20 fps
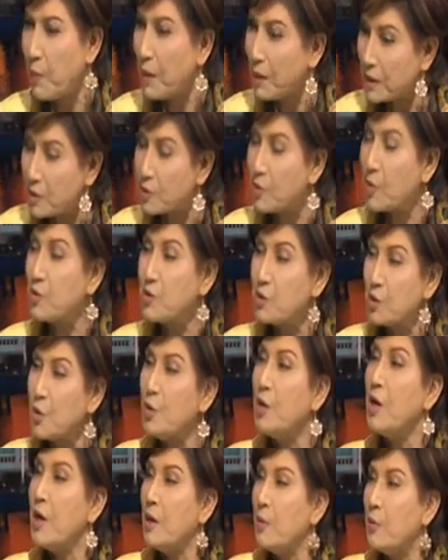but it's also
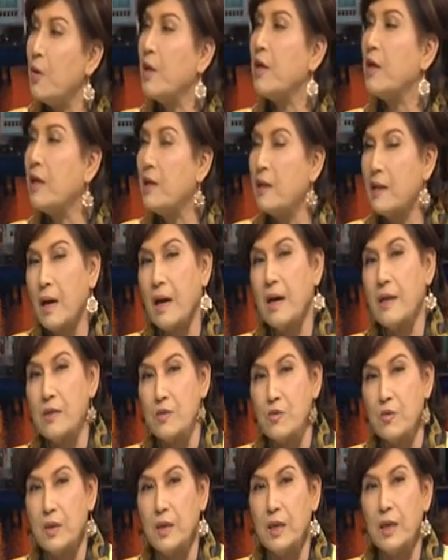bringing the
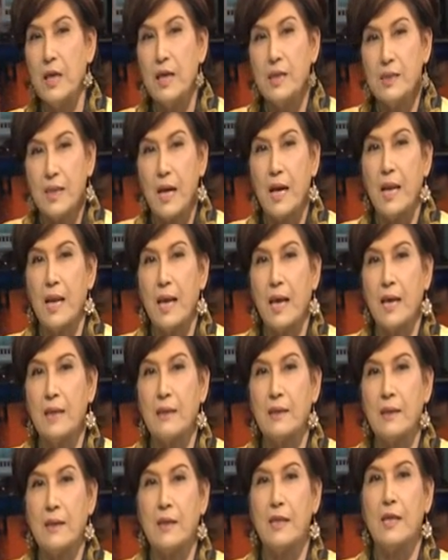country
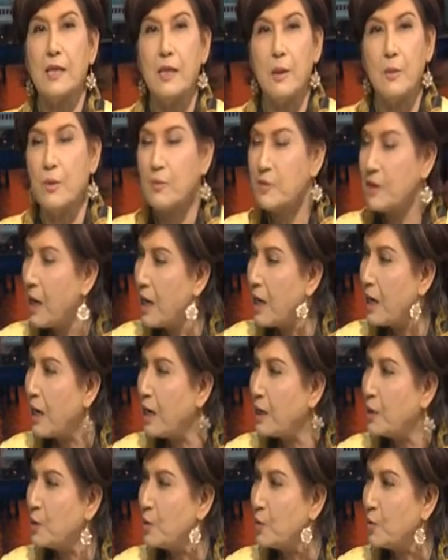Thailand, the kingdom of
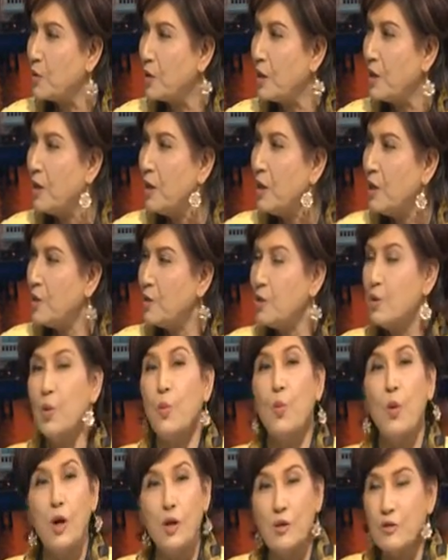Thailand, to the
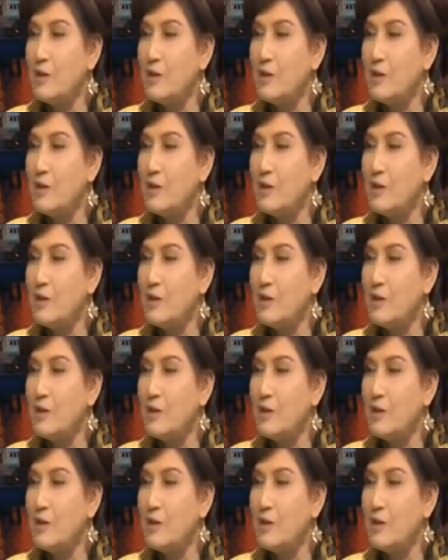world.